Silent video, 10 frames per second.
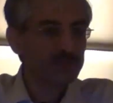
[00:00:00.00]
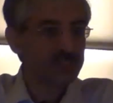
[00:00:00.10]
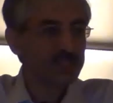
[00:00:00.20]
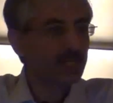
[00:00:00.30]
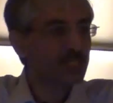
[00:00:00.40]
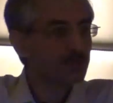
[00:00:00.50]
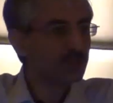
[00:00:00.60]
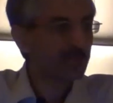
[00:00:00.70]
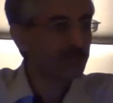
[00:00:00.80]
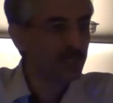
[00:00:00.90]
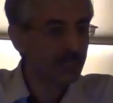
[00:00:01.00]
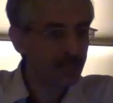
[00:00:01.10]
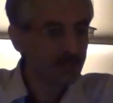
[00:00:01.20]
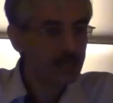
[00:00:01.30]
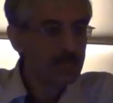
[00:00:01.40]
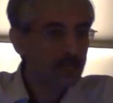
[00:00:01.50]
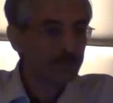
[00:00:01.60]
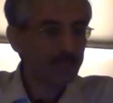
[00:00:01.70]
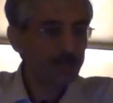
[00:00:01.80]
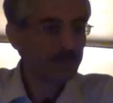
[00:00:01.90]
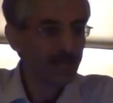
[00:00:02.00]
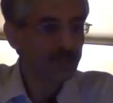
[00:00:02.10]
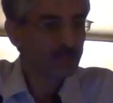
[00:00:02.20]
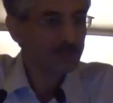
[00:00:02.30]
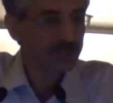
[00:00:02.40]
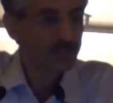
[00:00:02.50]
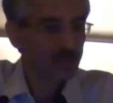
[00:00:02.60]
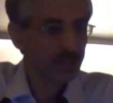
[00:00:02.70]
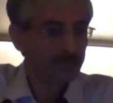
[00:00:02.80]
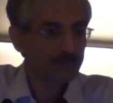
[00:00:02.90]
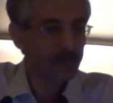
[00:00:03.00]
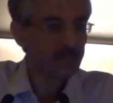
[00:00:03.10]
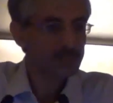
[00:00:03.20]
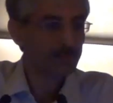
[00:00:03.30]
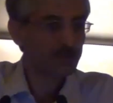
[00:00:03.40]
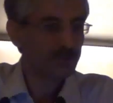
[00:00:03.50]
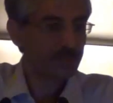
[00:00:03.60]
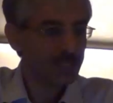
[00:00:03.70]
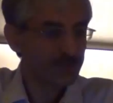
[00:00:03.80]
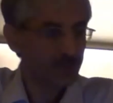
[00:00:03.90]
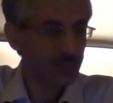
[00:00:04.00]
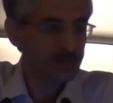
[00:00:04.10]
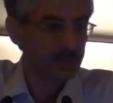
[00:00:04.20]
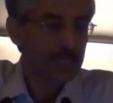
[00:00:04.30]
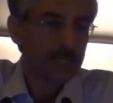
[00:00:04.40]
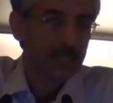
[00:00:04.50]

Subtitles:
level studies which have been done by the Planning Commission and by some of the ministries,